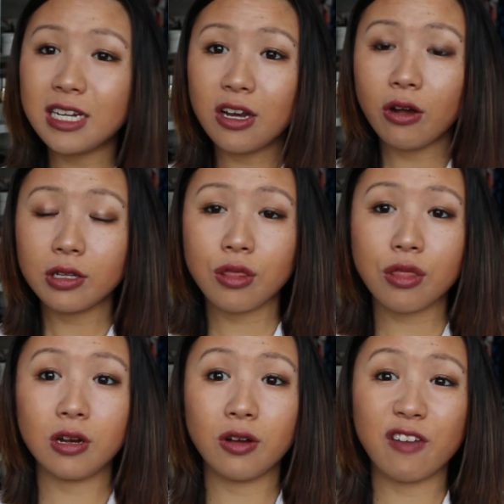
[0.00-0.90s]
look. This is
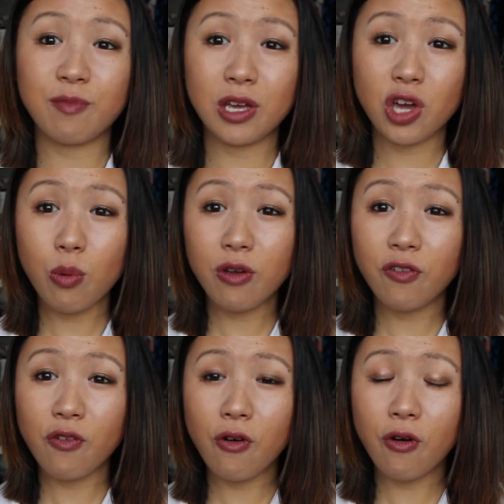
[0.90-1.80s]
the look I've been going
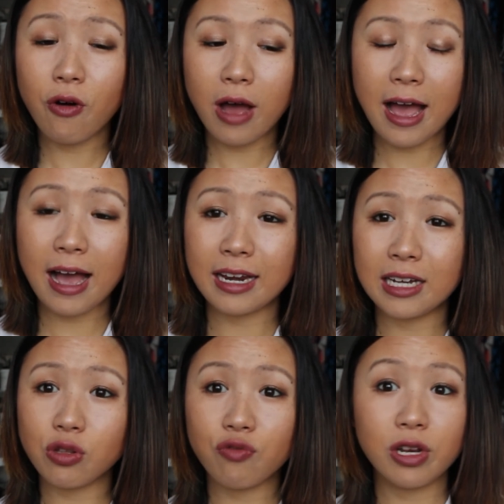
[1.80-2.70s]
for, and I
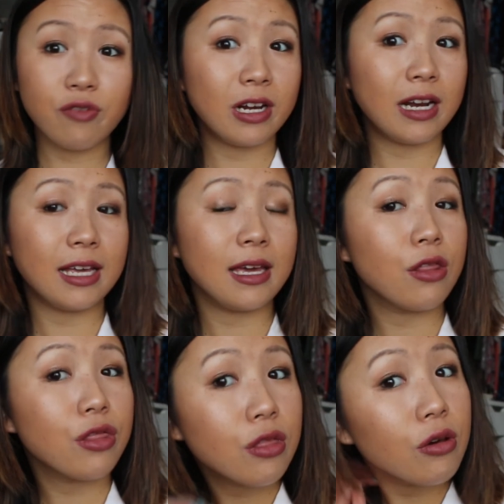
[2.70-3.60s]
just really like
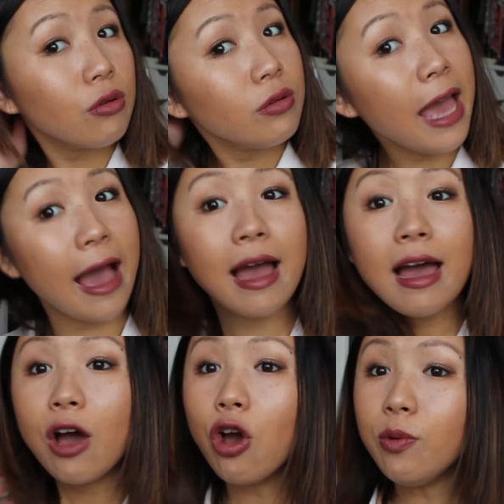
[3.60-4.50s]
it. So yeah,
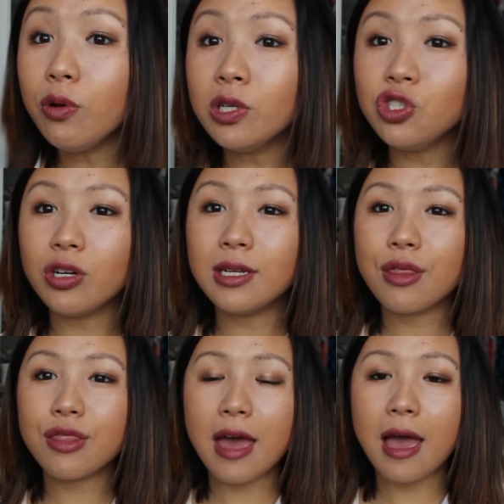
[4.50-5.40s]
hope you all enjoyed
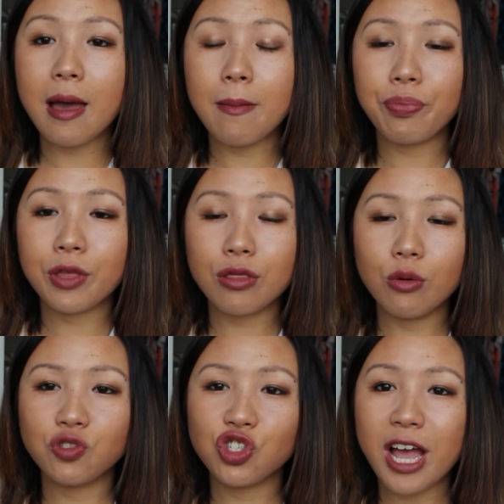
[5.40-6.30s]
this
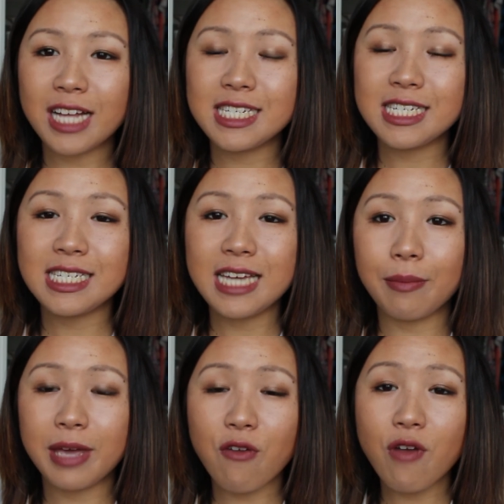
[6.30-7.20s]
sort of chatty
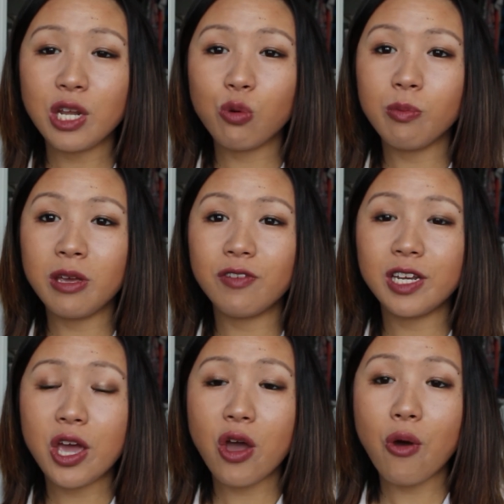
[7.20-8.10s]
get ready with me
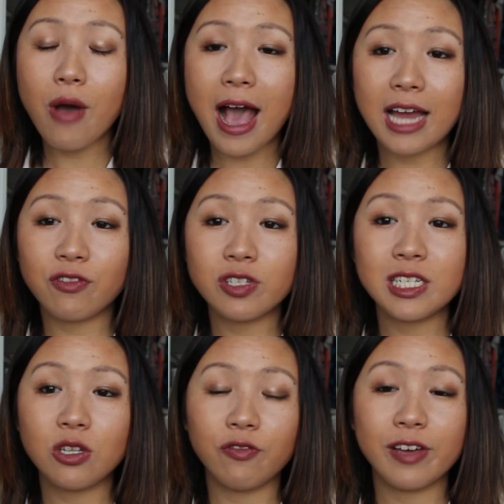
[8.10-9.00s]
video, and if you
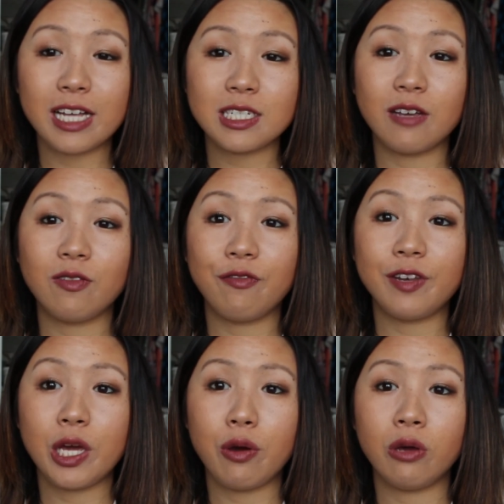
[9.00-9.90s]
did, don't forget to give the
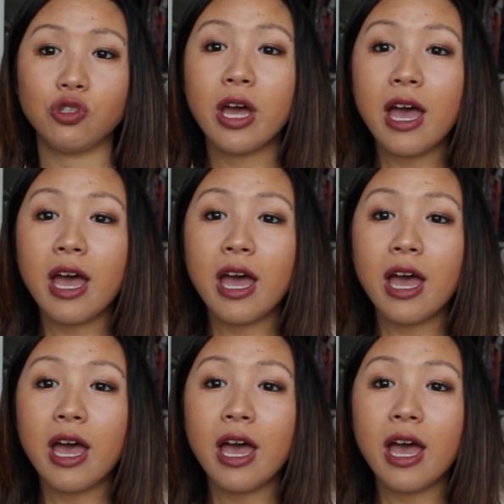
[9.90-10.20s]
video a huge